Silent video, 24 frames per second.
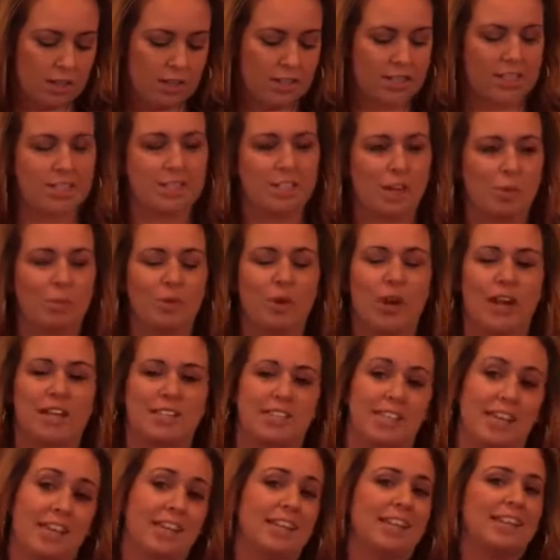To
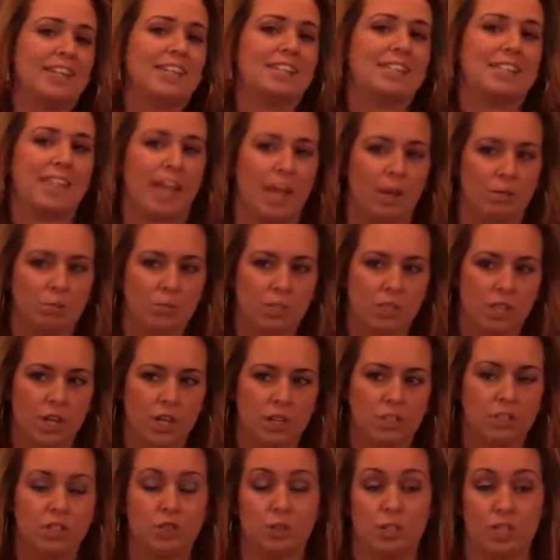summarize it, in an attempt
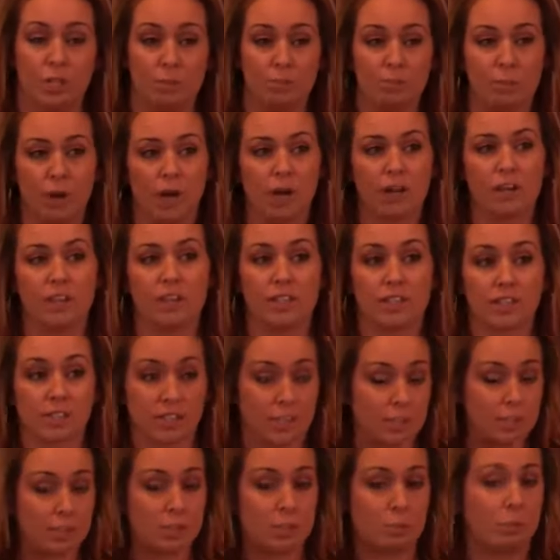to debunk this
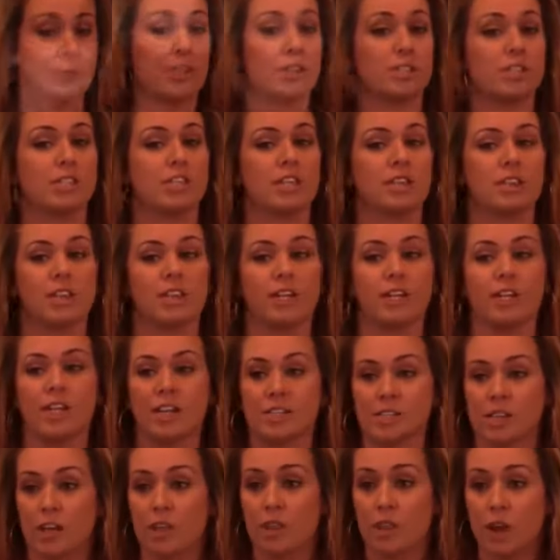conspiracy theory
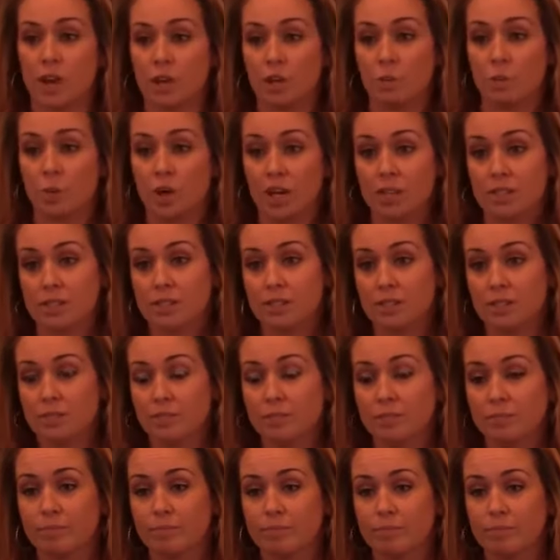as I thought it was,
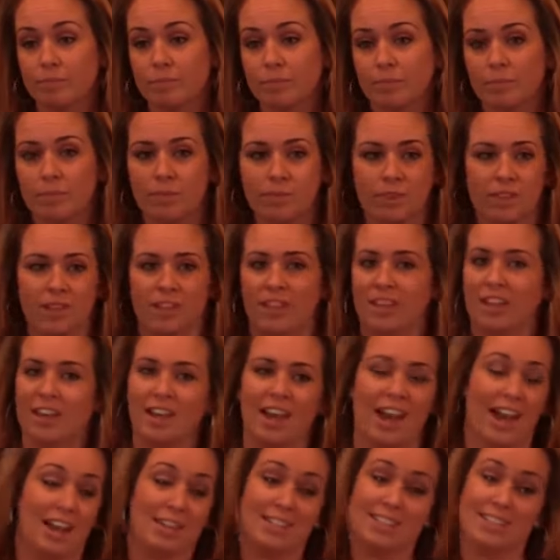
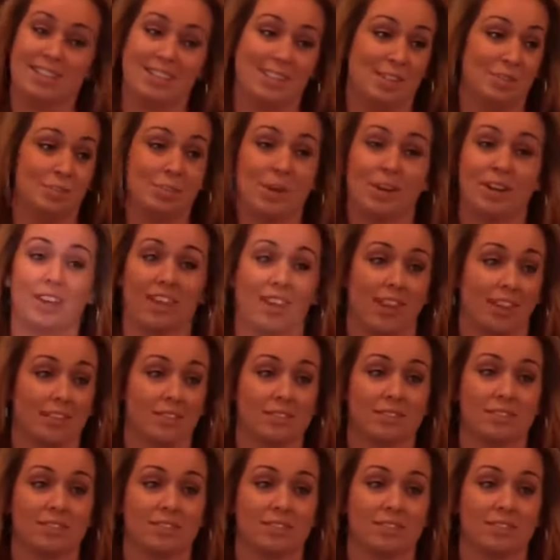I didn't debunk it.